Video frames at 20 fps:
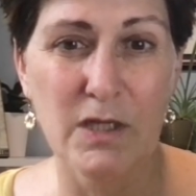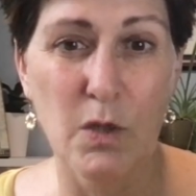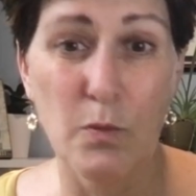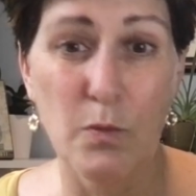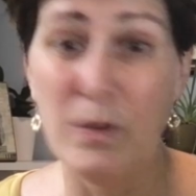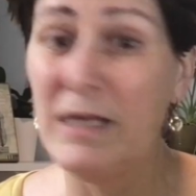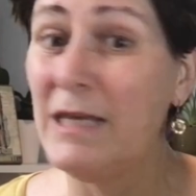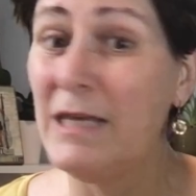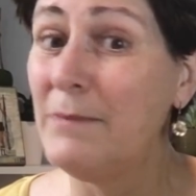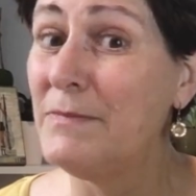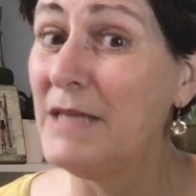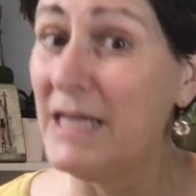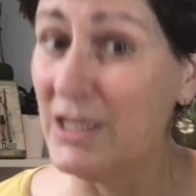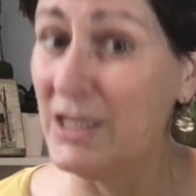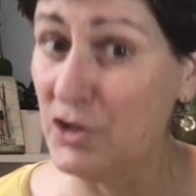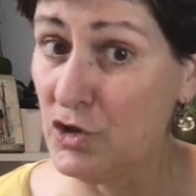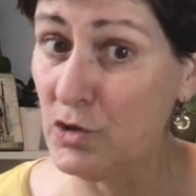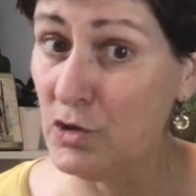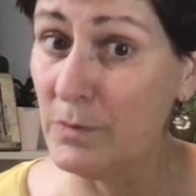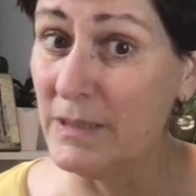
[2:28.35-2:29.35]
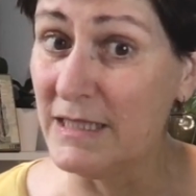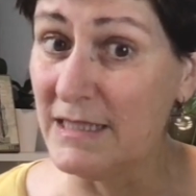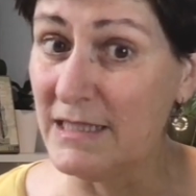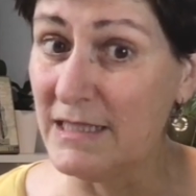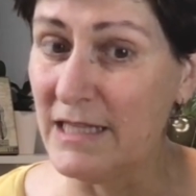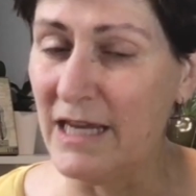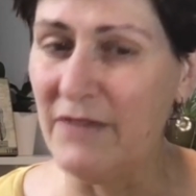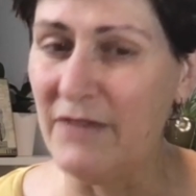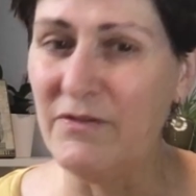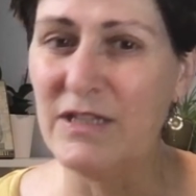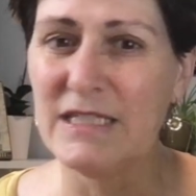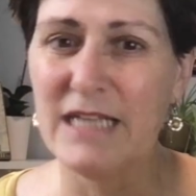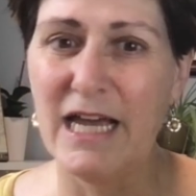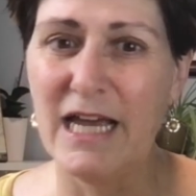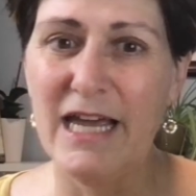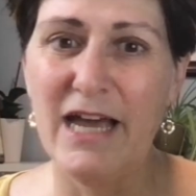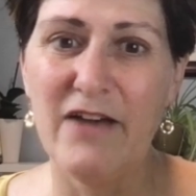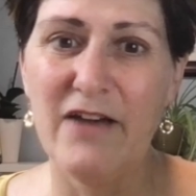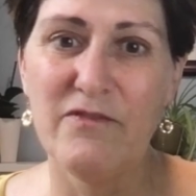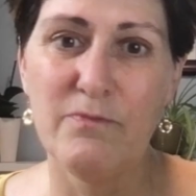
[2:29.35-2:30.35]
We keep the instruments safe because I
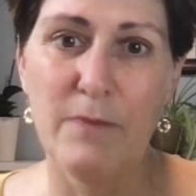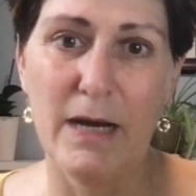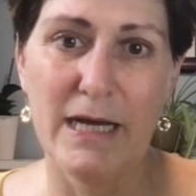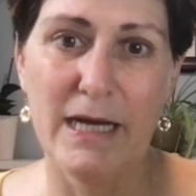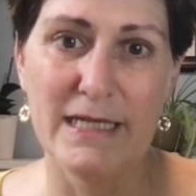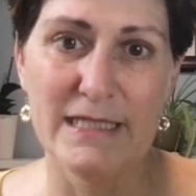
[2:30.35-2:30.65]
have my